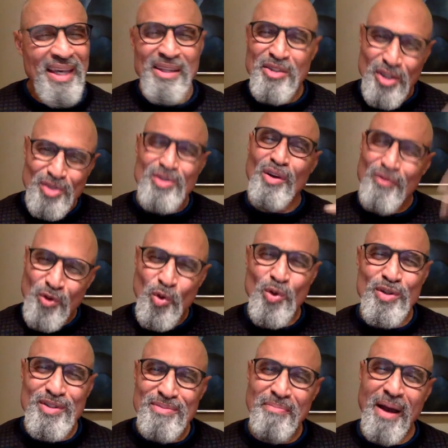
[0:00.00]
just, of
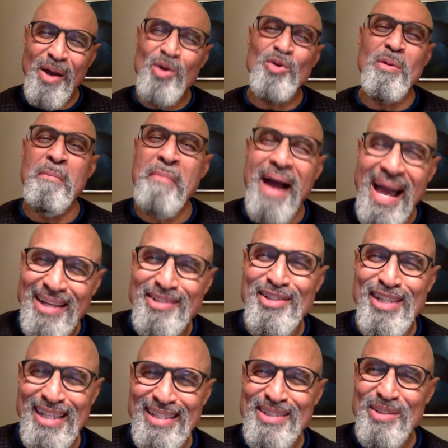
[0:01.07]
course, my own
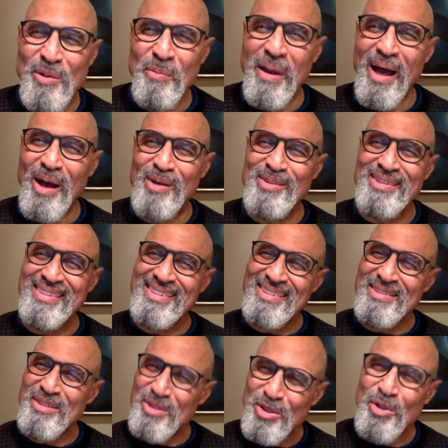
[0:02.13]
imaginings about
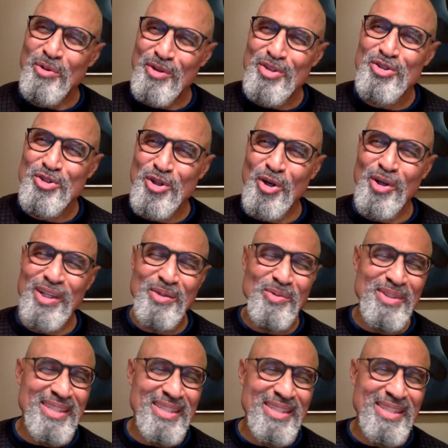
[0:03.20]
this journey we
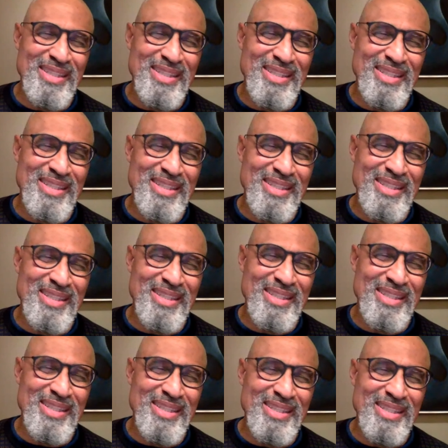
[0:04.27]
take from
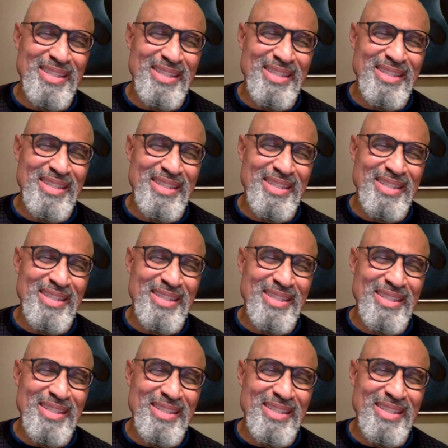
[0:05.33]
conception
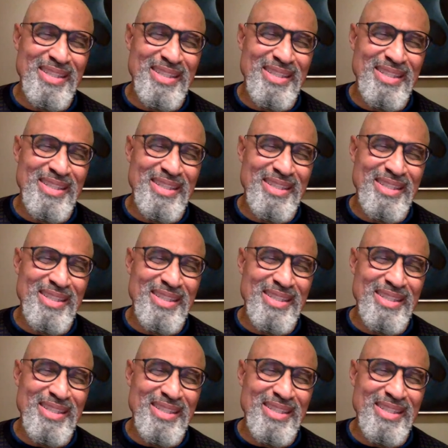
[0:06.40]
into the world.